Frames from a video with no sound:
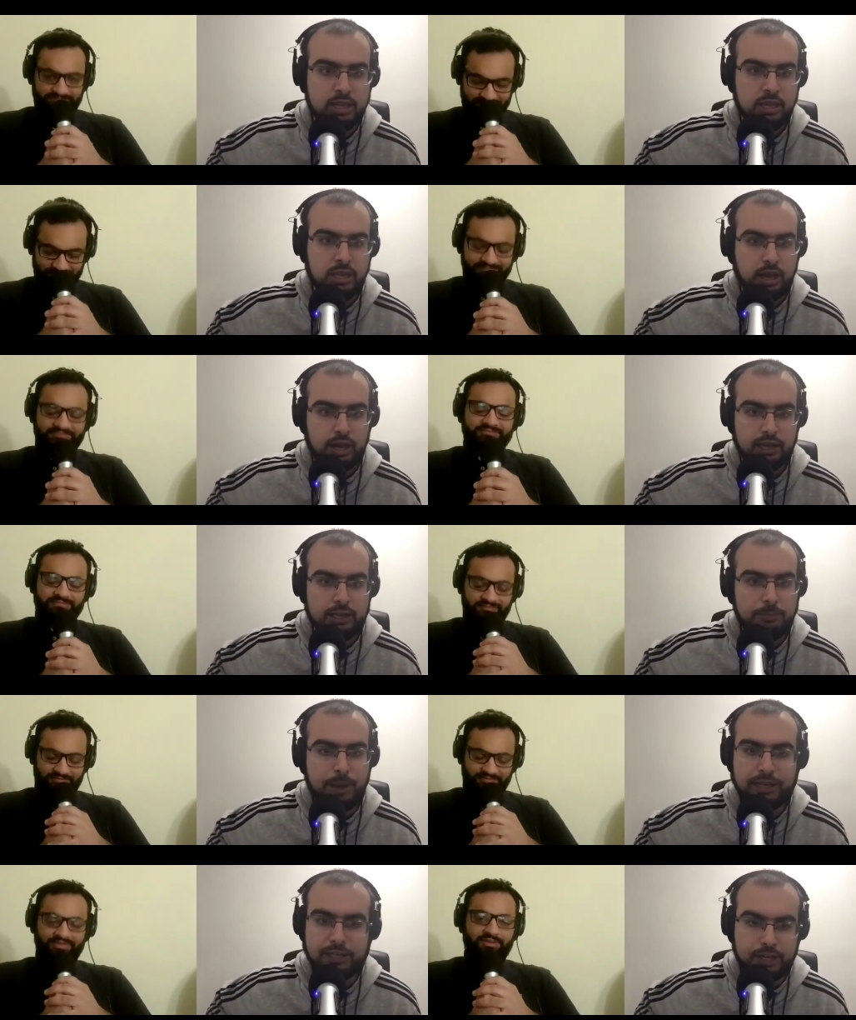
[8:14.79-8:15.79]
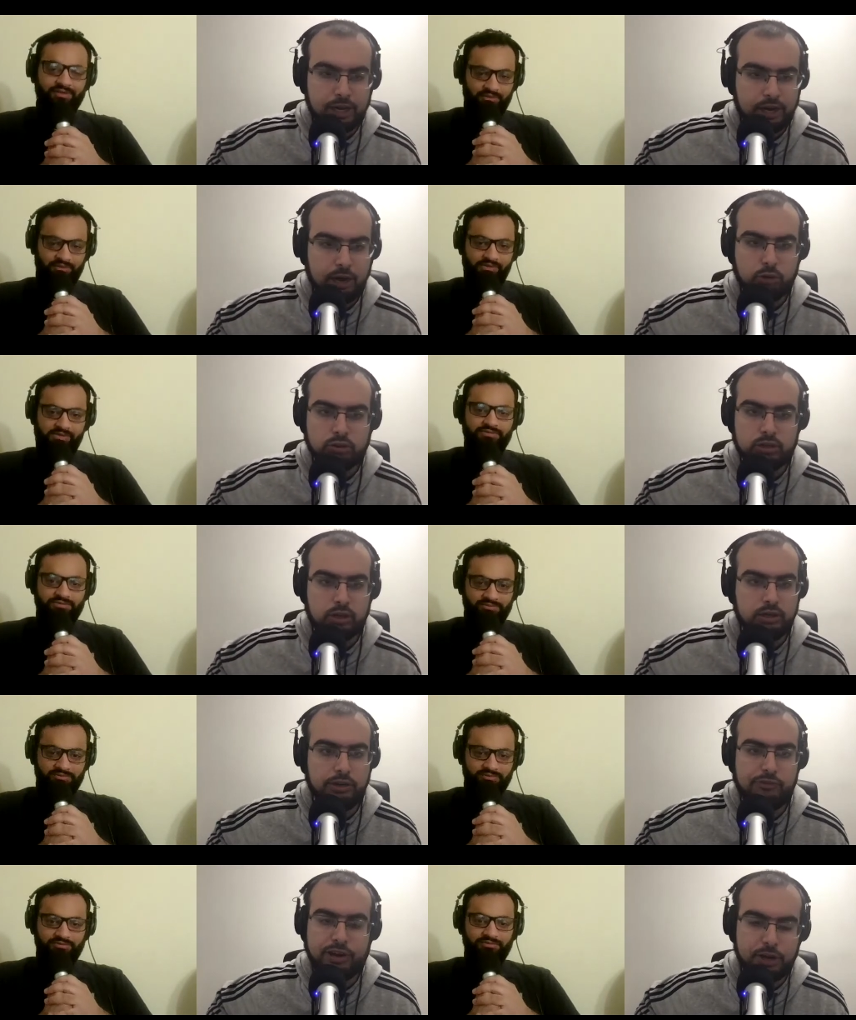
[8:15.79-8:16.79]
Speaker 1: uh, he batted it out, uh,
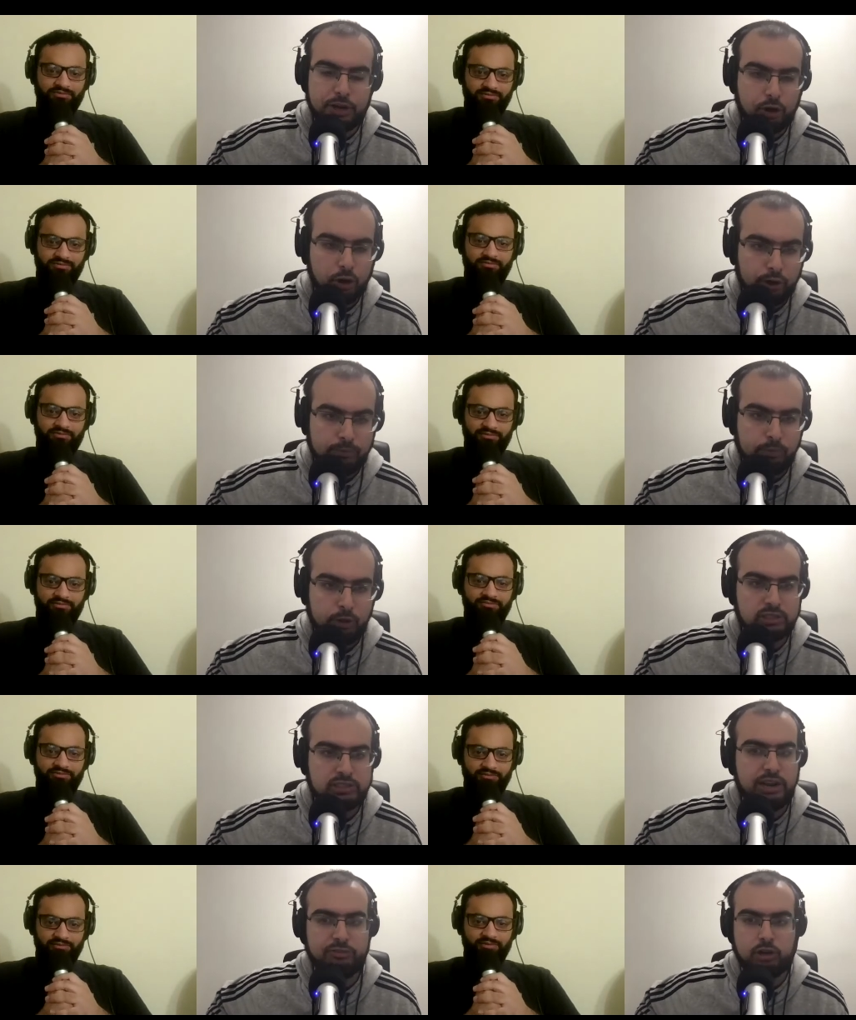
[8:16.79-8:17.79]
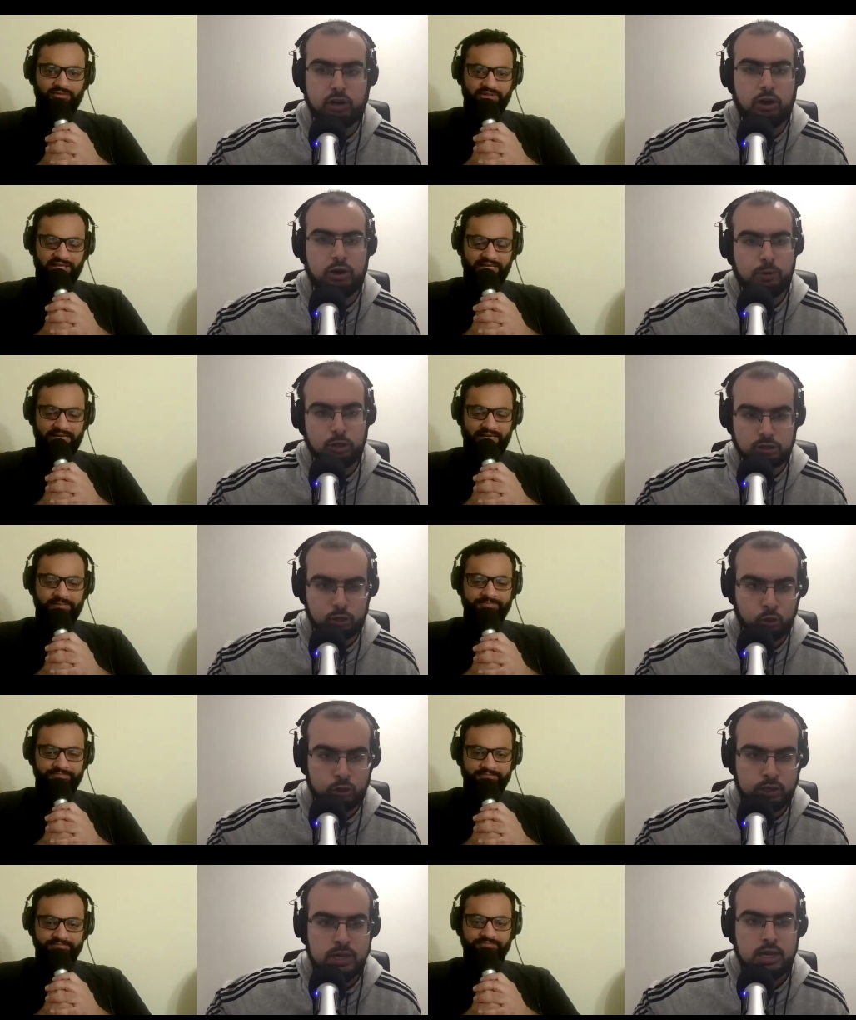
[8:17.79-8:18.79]
defended a lot of balls, left a lot of balls
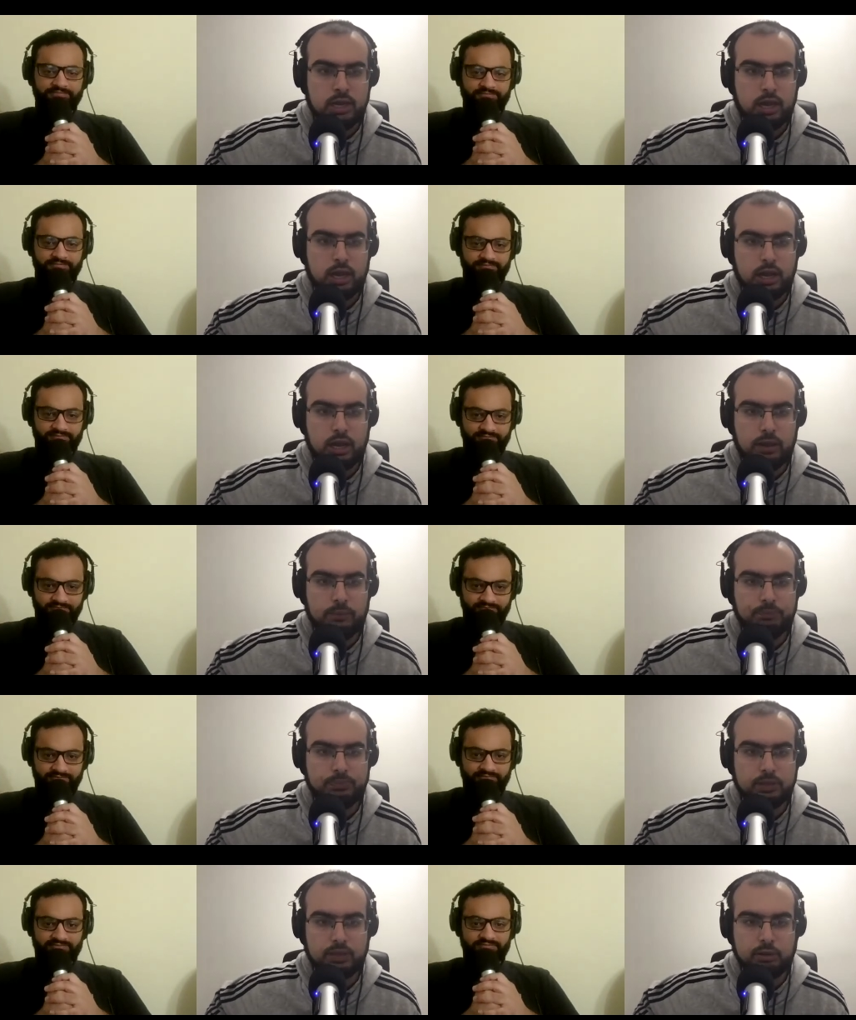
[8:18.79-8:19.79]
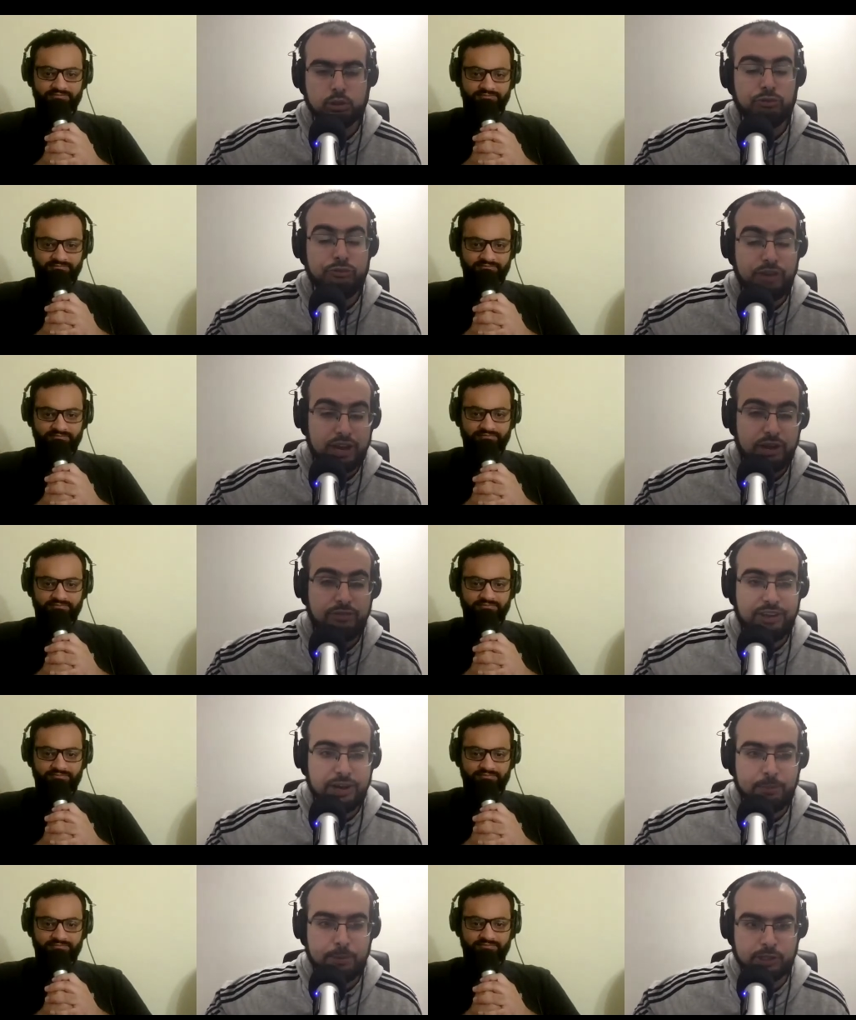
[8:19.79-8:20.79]
alone. Uh, he was very,
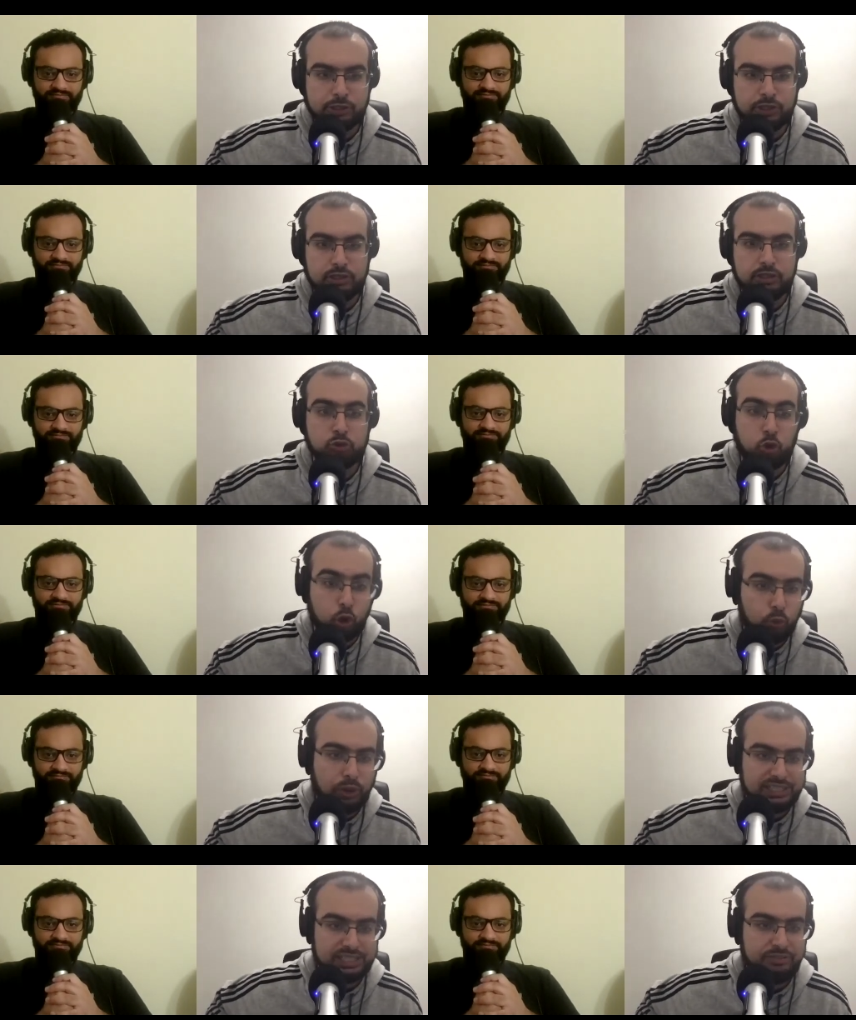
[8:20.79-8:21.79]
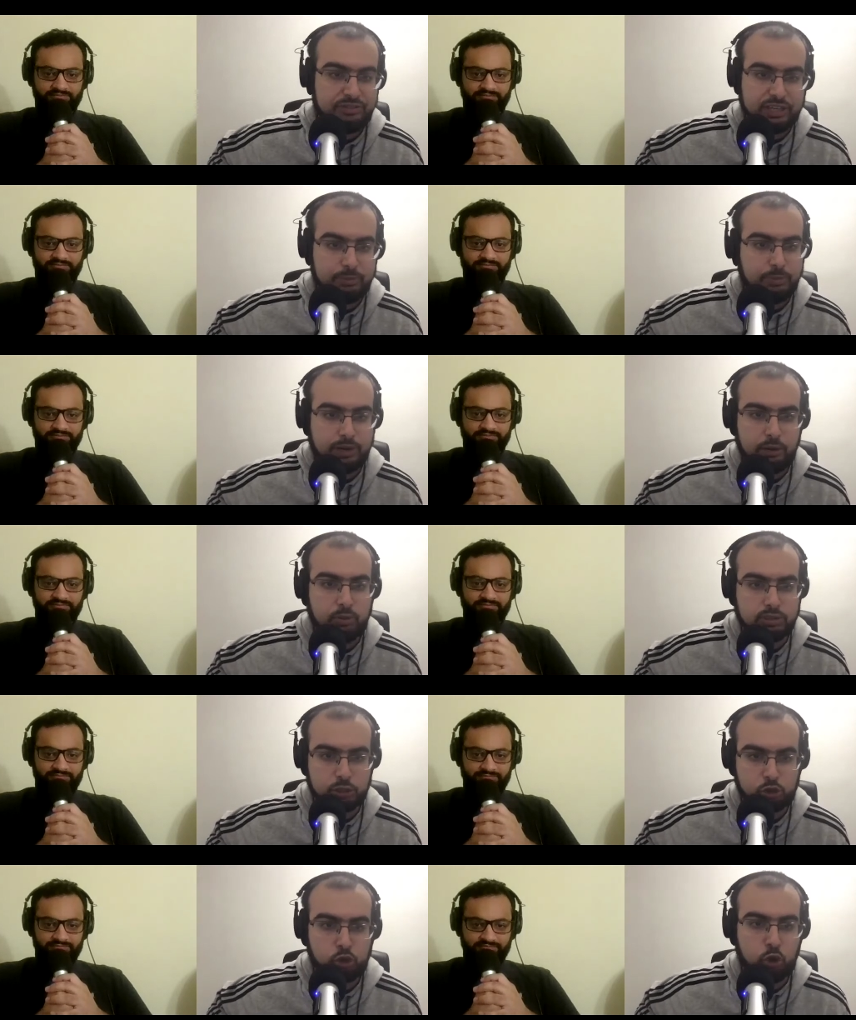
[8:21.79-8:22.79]
very patient. He scored one seventy, but it was
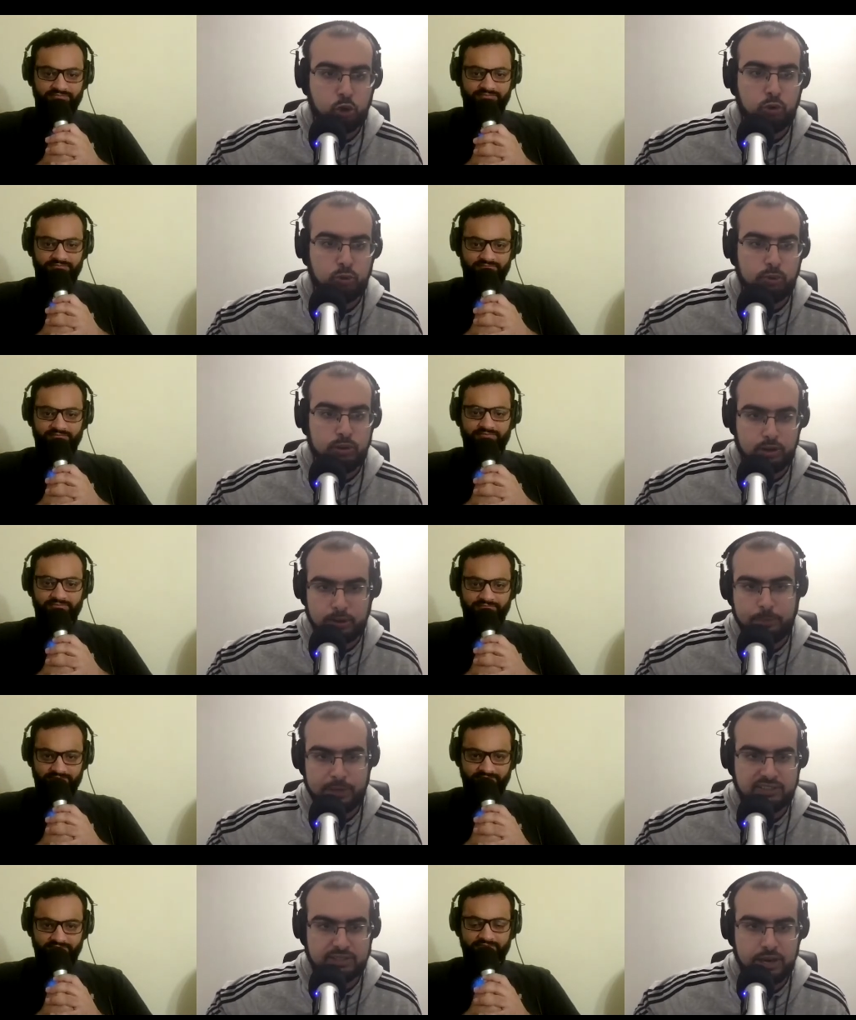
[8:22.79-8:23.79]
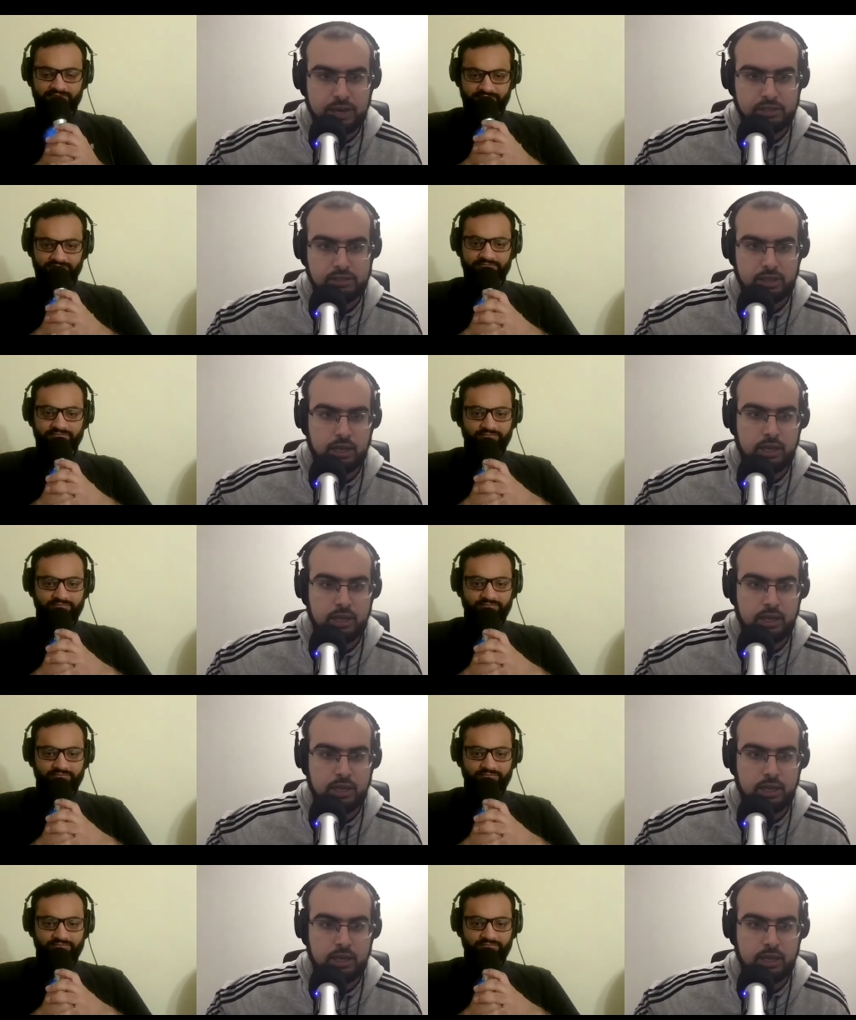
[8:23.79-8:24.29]
a slow-paced uh, innings, uh,